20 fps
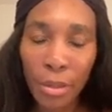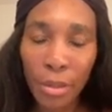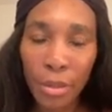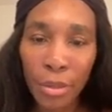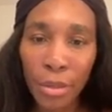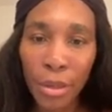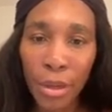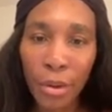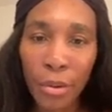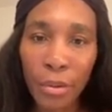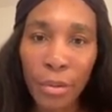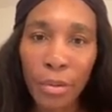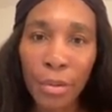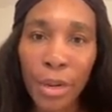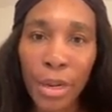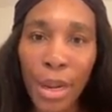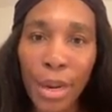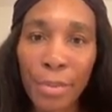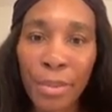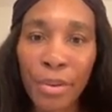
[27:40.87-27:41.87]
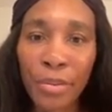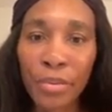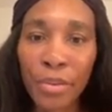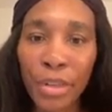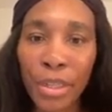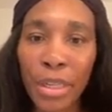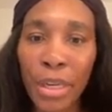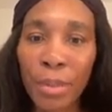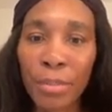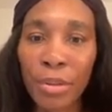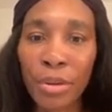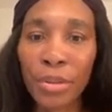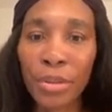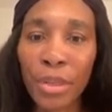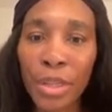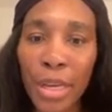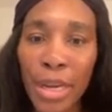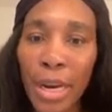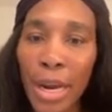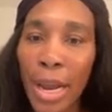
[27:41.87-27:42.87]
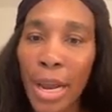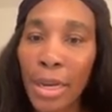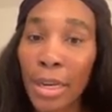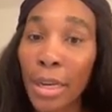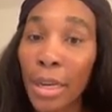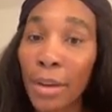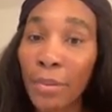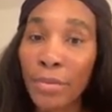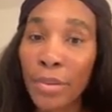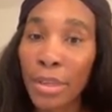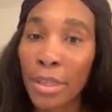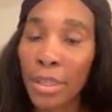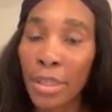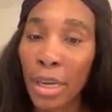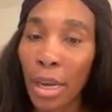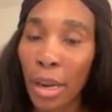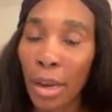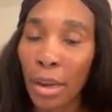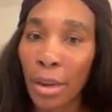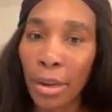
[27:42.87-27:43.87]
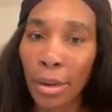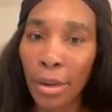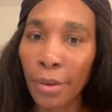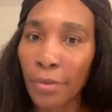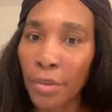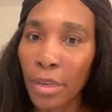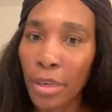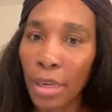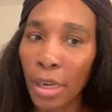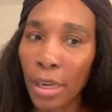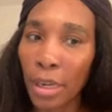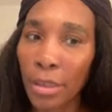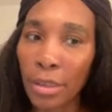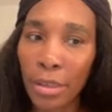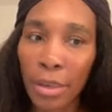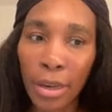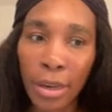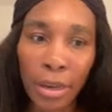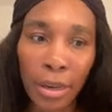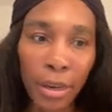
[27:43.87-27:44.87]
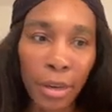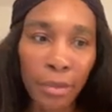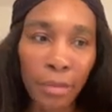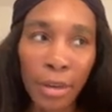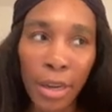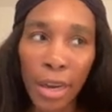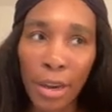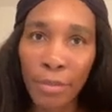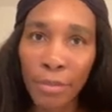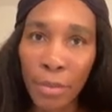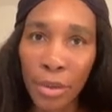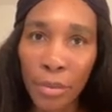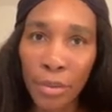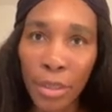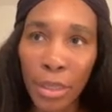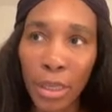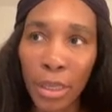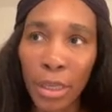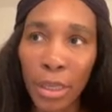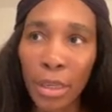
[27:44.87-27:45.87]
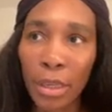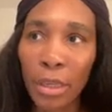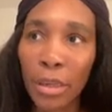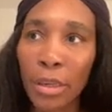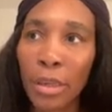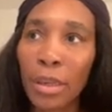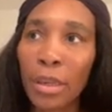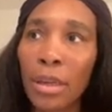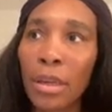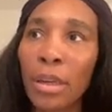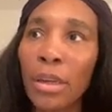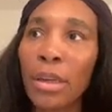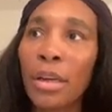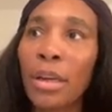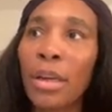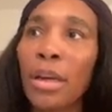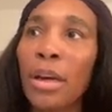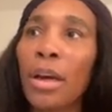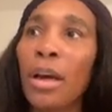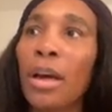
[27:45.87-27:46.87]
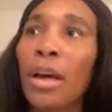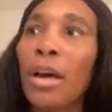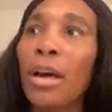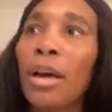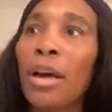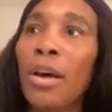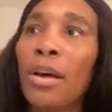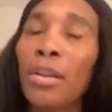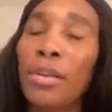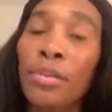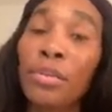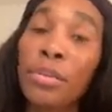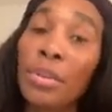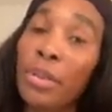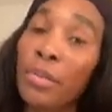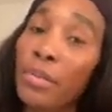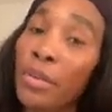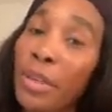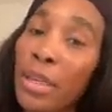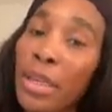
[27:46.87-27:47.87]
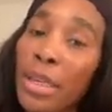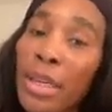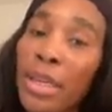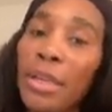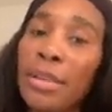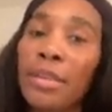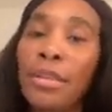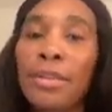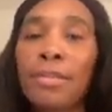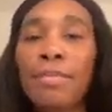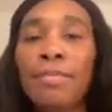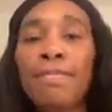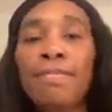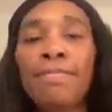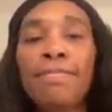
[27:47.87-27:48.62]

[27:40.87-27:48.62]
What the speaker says: So a lot of my free time goes to that. I love to sing. I love to dance. I love live music. All those different things.